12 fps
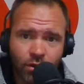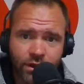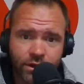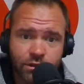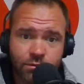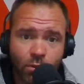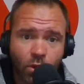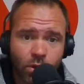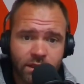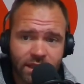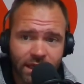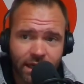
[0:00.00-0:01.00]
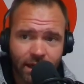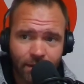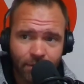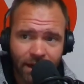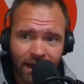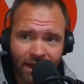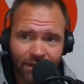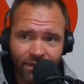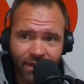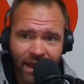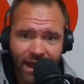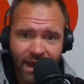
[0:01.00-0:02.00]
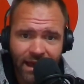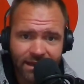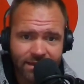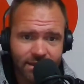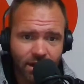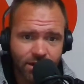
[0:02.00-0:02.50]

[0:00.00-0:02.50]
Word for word: There's more to come on that.